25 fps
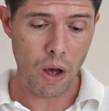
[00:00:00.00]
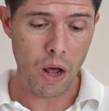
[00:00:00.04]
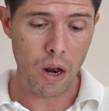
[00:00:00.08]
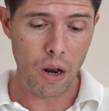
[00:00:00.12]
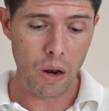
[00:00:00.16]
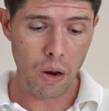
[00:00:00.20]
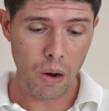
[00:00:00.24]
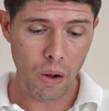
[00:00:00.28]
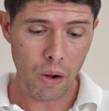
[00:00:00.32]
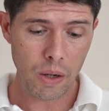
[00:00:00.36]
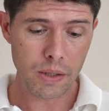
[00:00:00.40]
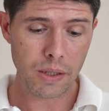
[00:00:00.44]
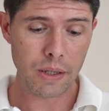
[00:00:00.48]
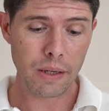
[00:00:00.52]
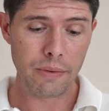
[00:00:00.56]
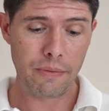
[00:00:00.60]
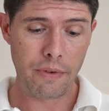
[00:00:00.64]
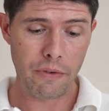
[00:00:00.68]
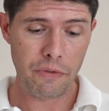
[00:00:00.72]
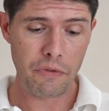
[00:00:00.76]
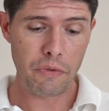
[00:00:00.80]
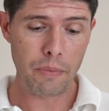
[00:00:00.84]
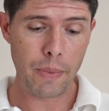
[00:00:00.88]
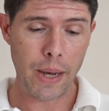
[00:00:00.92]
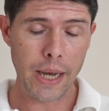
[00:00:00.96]
a lot of
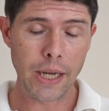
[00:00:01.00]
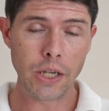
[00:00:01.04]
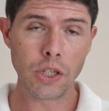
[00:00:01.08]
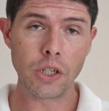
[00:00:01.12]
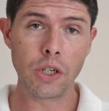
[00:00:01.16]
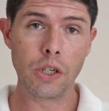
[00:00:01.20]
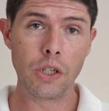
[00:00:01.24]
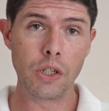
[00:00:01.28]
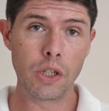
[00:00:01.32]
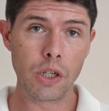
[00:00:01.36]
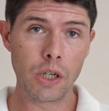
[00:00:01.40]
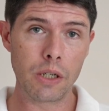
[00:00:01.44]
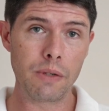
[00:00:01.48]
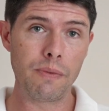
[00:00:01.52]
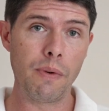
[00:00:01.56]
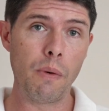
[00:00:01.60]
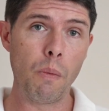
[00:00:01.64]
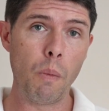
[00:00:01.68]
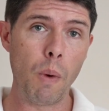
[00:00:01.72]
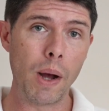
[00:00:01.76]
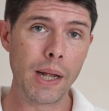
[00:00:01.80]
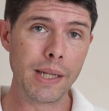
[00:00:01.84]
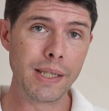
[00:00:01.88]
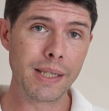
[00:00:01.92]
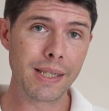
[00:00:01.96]
information just for
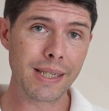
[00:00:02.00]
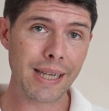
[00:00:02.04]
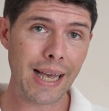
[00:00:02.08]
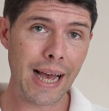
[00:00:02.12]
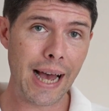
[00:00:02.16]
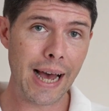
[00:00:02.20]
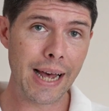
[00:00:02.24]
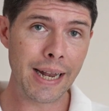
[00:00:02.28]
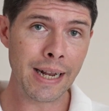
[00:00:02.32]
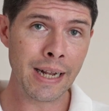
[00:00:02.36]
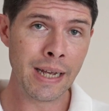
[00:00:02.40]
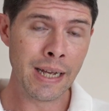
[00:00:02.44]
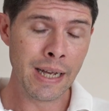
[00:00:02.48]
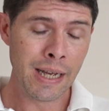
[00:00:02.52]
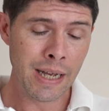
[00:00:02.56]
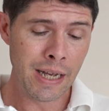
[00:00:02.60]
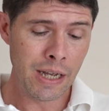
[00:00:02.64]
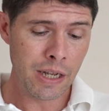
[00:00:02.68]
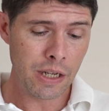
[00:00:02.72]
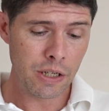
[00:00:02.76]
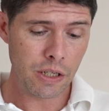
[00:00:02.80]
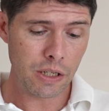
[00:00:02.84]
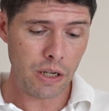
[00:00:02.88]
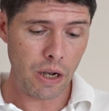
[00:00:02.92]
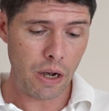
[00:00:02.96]
one scan.
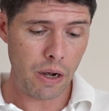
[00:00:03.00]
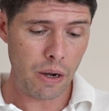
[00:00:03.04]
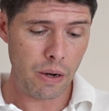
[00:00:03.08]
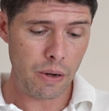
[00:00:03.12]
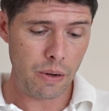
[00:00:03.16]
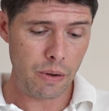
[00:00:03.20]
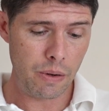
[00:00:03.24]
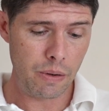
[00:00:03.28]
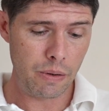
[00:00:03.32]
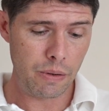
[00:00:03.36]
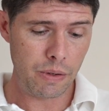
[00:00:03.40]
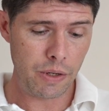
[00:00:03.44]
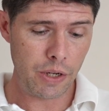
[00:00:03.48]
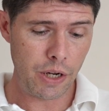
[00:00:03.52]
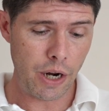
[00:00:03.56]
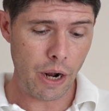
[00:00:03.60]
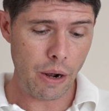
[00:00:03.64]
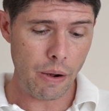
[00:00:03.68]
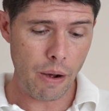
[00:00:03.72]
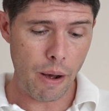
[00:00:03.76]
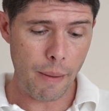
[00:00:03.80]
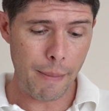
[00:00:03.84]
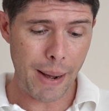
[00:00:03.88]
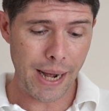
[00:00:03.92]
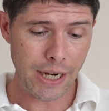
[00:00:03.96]
So, you
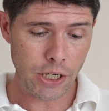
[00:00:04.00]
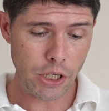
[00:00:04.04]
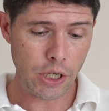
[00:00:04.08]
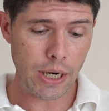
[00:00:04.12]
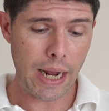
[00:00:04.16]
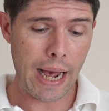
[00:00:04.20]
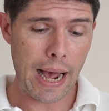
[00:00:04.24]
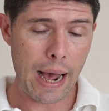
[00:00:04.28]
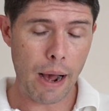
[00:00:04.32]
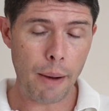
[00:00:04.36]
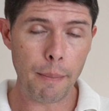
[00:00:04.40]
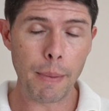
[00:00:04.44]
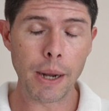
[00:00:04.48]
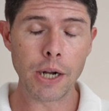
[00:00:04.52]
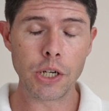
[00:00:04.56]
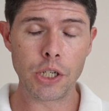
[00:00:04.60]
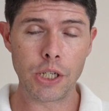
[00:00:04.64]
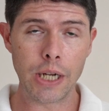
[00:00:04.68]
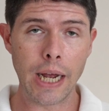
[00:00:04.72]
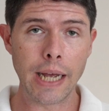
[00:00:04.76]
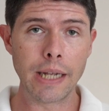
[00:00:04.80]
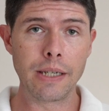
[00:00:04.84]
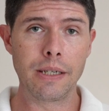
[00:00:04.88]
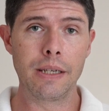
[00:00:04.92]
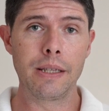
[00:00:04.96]
know, imagine how much
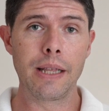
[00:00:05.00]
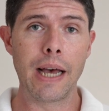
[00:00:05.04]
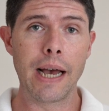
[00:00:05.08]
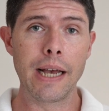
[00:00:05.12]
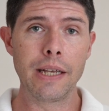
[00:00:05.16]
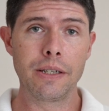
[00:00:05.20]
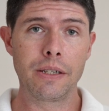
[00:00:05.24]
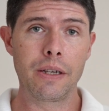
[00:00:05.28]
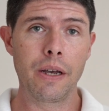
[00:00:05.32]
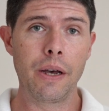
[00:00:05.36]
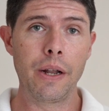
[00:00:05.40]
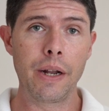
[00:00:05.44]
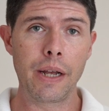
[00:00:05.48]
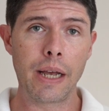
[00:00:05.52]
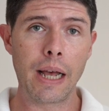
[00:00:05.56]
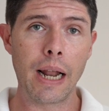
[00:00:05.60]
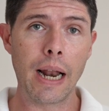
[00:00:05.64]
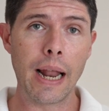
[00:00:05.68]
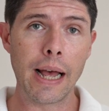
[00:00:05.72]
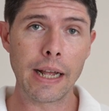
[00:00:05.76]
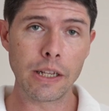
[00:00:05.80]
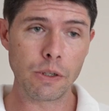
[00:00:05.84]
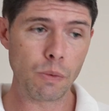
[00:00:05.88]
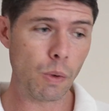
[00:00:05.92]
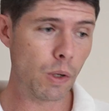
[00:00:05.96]
data that is going to
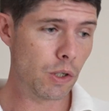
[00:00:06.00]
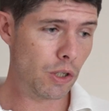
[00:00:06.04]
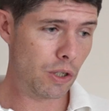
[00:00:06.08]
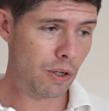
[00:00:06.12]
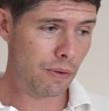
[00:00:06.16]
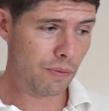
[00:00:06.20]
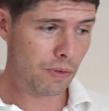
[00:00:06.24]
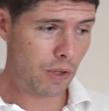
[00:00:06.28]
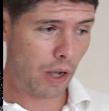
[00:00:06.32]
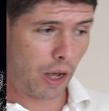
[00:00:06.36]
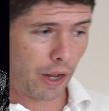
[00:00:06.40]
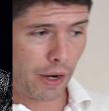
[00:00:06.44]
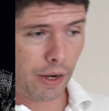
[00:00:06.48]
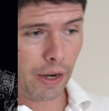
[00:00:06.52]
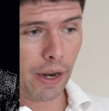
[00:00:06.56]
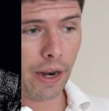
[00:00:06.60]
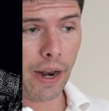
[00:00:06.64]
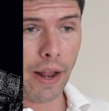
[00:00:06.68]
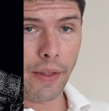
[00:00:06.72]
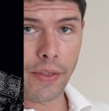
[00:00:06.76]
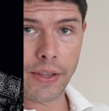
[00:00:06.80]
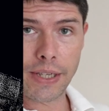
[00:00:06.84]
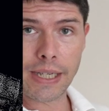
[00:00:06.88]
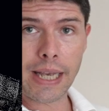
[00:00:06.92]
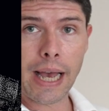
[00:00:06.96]
collect once you've done
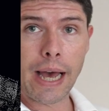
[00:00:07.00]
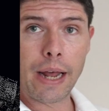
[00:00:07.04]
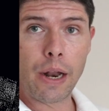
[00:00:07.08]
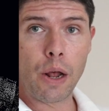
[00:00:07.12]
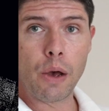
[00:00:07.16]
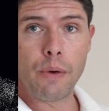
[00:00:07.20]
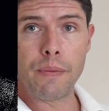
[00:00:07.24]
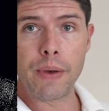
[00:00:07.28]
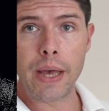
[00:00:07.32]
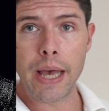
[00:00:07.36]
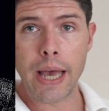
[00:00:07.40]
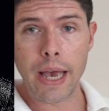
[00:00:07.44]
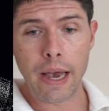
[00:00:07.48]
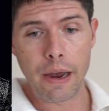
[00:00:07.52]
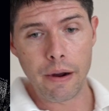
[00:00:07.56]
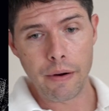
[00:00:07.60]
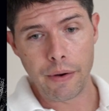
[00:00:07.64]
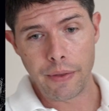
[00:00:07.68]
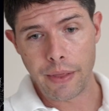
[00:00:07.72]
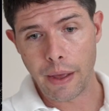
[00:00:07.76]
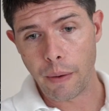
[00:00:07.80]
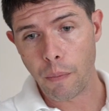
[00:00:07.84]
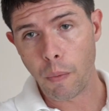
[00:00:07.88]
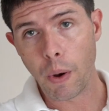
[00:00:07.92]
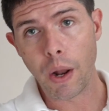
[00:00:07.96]
another scan over here
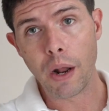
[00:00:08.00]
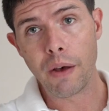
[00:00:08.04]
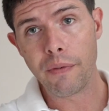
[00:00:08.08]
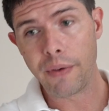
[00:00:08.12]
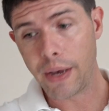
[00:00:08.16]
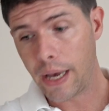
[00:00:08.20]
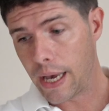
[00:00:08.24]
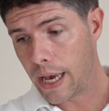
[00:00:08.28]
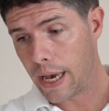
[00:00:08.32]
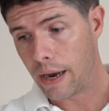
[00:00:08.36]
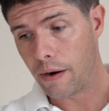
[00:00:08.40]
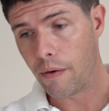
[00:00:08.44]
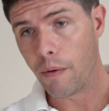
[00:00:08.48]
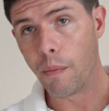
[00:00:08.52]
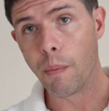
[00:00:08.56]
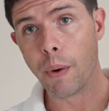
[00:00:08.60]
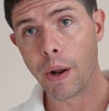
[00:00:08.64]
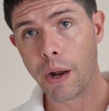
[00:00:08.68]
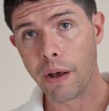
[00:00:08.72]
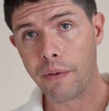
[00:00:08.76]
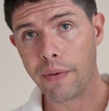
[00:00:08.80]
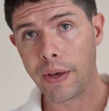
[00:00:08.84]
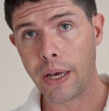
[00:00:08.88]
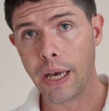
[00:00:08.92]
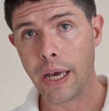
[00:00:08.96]
and then one over here and
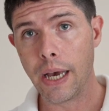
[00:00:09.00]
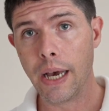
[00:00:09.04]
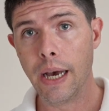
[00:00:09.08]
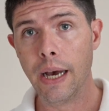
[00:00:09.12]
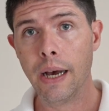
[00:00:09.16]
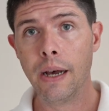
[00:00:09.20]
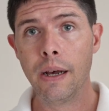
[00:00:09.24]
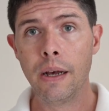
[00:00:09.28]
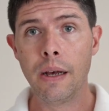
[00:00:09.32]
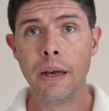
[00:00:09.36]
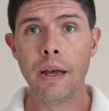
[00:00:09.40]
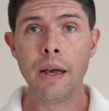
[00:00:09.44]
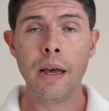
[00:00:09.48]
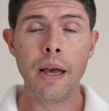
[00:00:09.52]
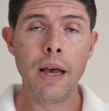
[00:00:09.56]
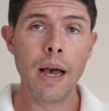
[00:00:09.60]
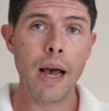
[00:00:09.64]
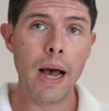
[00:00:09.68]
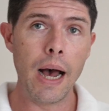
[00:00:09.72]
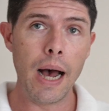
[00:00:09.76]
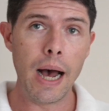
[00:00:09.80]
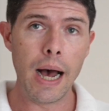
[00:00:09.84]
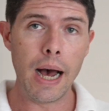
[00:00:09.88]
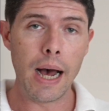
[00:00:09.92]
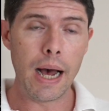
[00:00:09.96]
one over here.
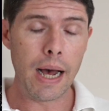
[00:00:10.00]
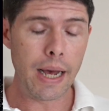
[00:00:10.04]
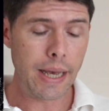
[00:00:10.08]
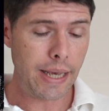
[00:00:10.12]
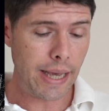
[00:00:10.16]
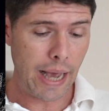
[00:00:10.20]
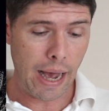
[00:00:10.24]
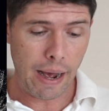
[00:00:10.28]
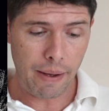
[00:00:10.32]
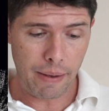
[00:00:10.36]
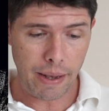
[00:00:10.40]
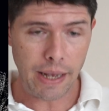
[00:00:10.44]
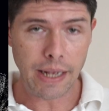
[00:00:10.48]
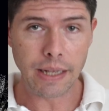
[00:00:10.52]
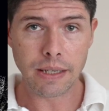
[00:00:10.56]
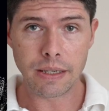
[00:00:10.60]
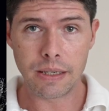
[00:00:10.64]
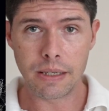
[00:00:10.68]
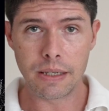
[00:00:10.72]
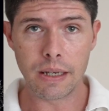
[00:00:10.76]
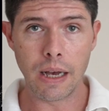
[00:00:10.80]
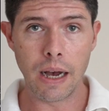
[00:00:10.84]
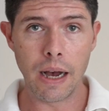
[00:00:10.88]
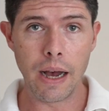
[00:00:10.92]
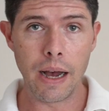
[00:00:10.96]
Yeah,
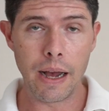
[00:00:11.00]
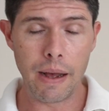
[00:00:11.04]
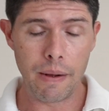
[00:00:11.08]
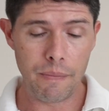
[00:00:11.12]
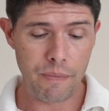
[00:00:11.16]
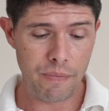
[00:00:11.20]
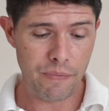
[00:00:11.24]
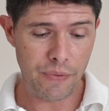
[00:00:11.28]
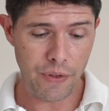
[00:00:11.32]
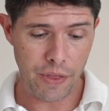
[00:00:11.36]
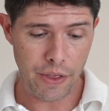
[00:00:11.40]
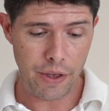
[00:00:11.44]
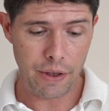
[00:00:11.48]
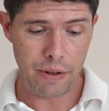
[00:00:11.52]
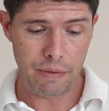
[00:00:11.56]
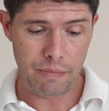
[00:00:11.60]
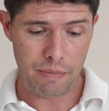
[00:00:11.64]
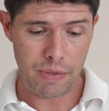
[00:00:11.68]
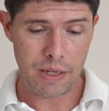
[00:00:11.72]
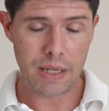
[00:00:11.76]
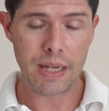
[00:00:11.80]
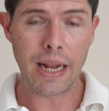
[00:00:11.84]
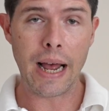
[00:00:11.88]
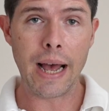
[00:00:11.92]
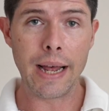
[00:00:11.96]
it's for the
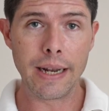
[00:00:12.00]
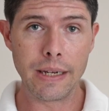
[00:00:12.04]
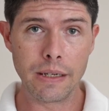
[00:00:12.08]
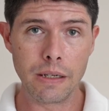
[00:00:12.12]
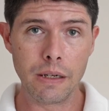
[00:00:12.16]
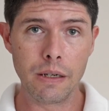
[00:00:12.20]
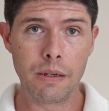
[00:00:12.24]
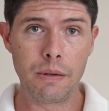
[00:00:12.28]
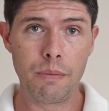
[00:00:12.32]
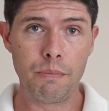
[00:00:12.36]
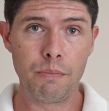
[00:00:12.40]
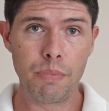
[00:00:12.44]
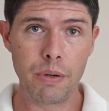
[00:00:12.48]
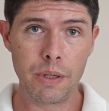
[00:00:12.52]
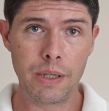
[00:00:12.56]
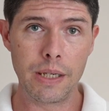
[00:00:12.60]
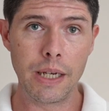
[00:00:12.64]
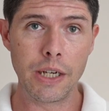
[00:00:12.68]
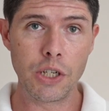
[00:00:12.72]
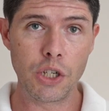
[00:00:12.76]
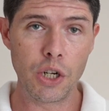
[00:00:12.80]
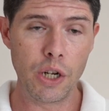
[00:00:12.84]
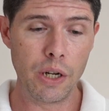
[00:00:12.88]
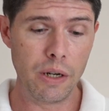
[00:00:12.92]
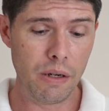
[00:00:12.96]
standard
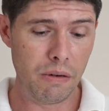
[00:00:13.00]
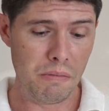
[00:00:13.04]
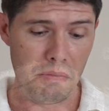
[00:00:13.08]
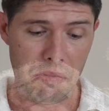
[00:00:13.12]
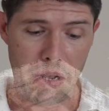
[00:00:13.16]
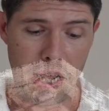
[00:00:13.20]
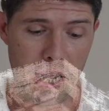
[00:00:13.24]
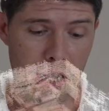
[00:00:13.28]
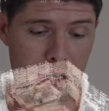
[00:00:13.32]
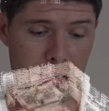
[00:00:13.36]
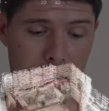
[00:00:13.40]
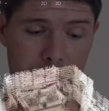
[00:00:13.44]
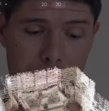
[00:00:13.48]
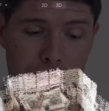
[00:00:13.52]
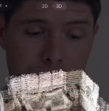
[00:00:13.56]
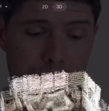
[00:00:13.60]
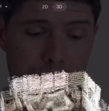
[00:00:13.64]
precision, it's